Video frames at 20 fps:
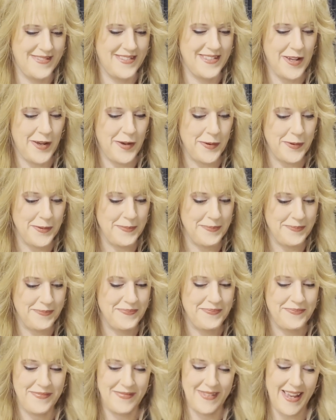So
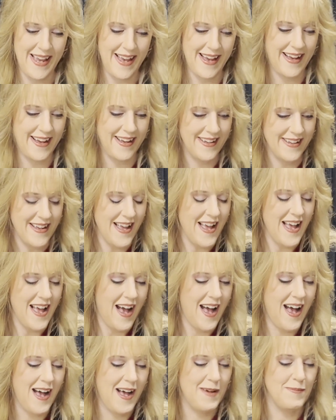yeah.
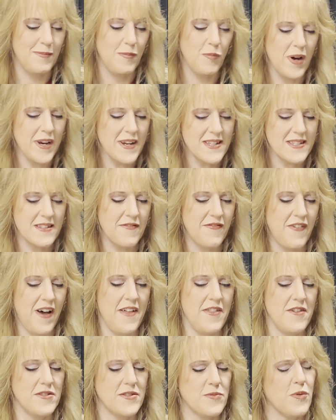Uh, what is the
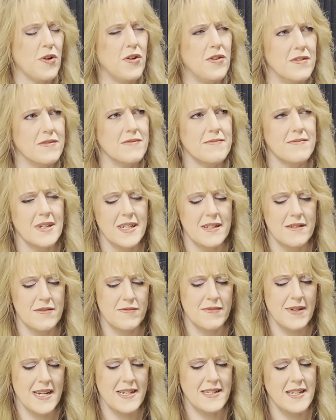father's role in
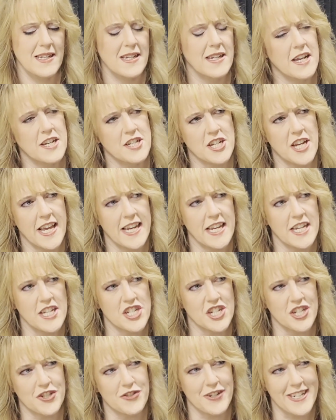raising and educating
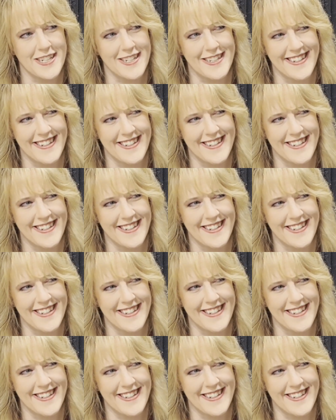children?